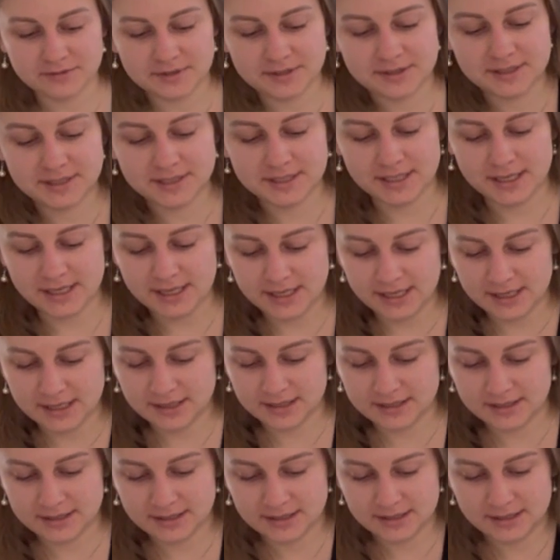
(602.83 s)
see
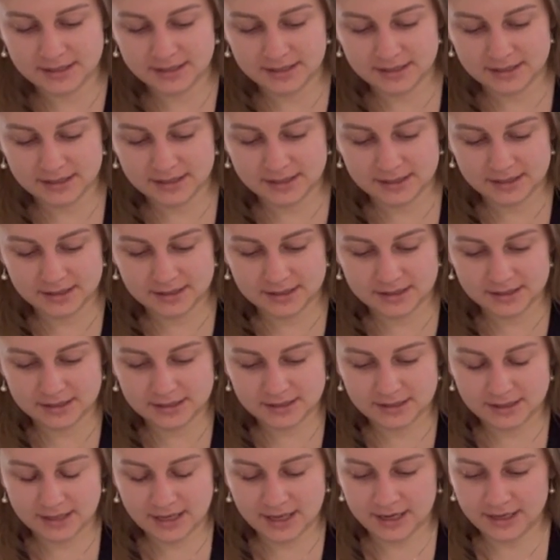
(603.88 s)

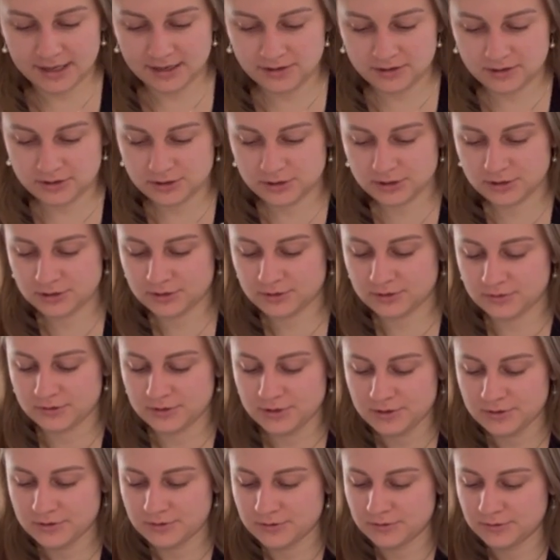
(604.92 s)
any other
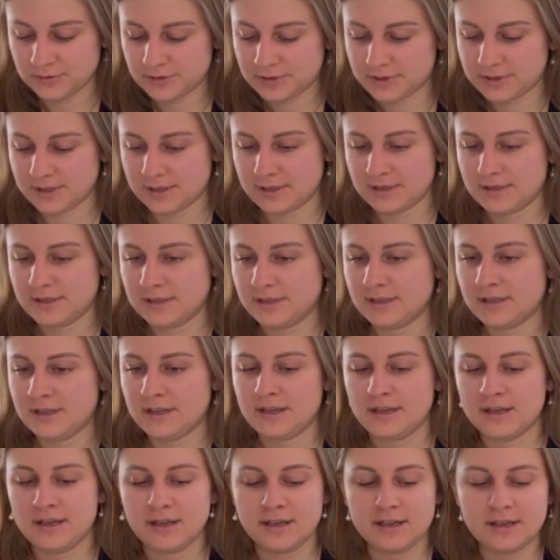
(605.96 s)
screws.
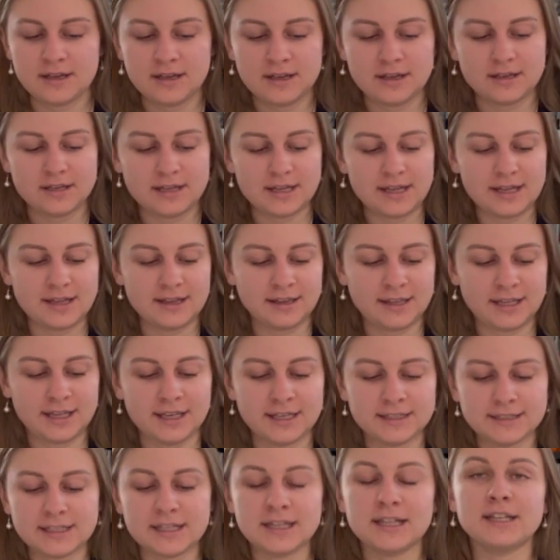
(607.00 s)
Like,
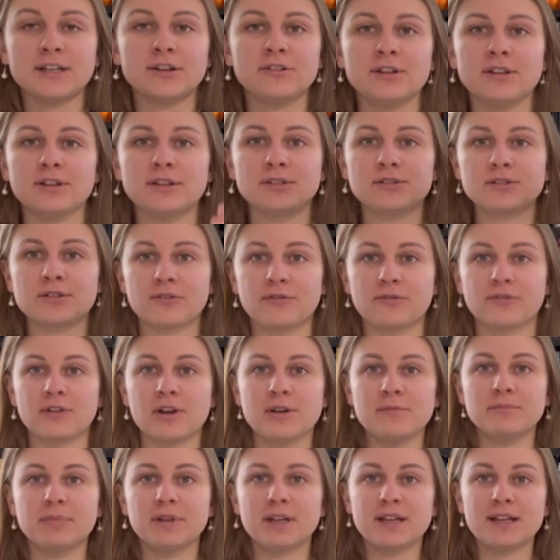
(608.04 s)
it's clear that there's a
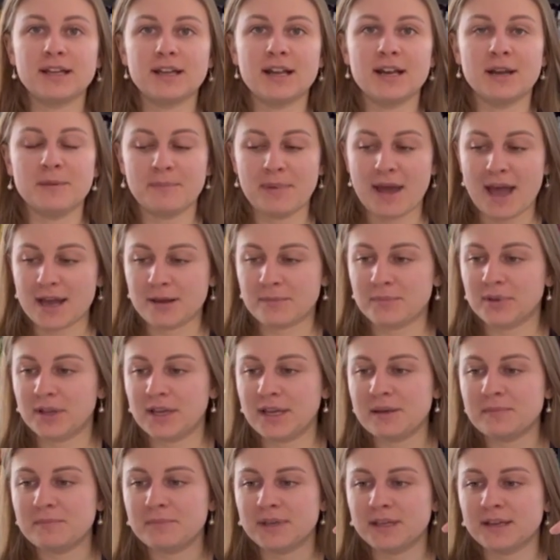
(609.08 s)
front plate and a back
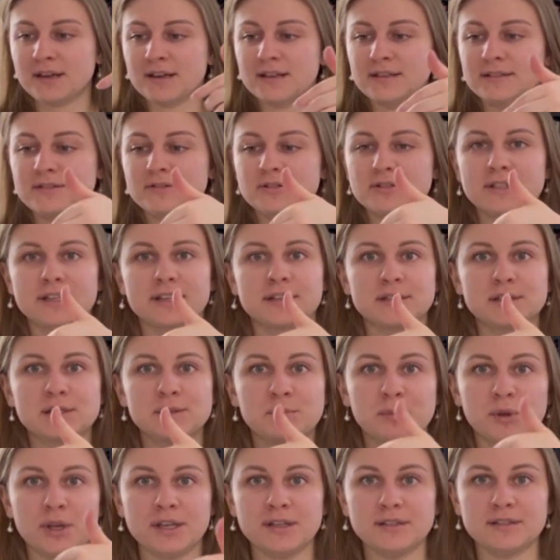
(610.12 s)
plate because there's like a
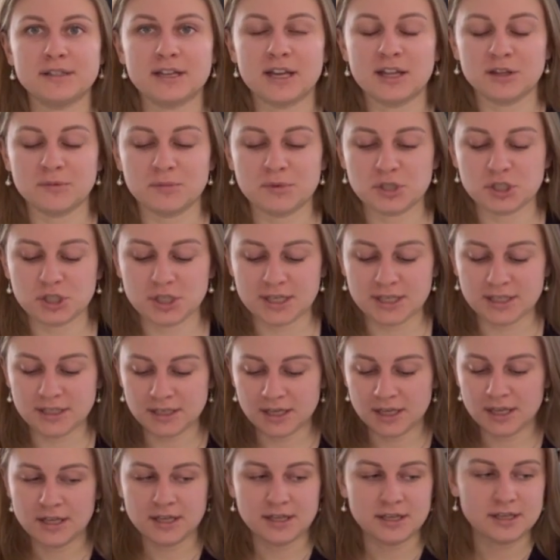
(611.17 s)
split down the machine.
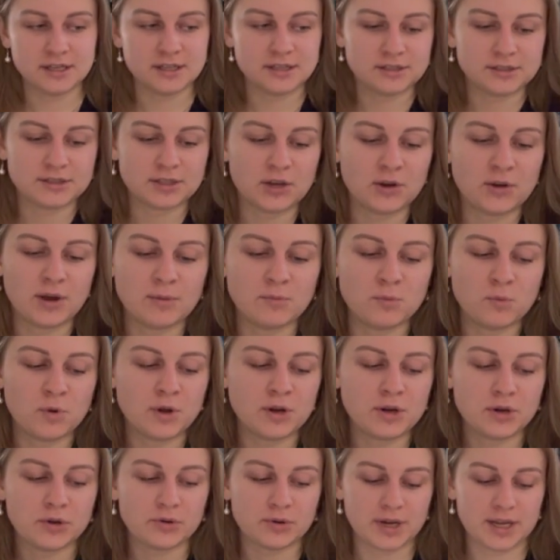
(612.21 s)
So I'm
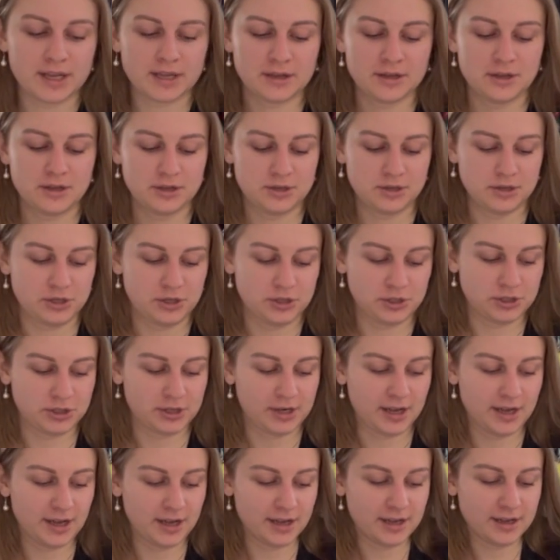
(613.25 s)
wondering, should
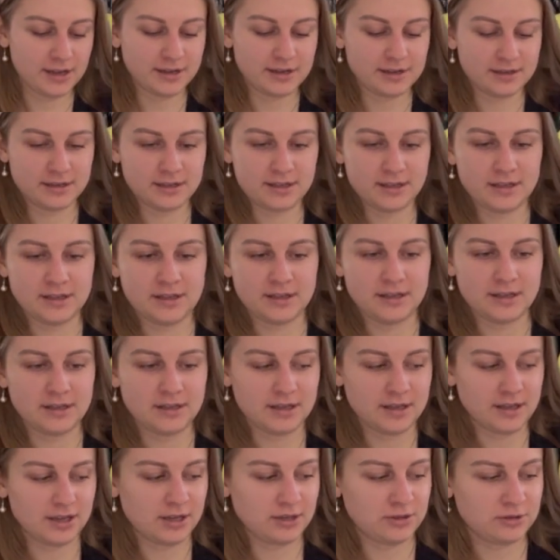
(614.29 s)
I
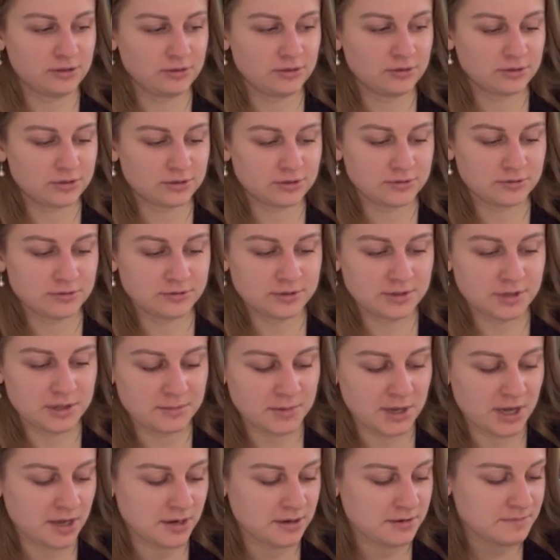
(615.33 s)
undo the screws on the
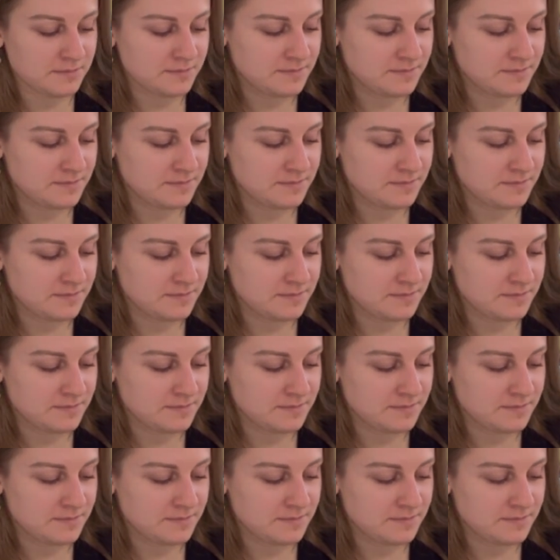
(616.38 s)
bottom?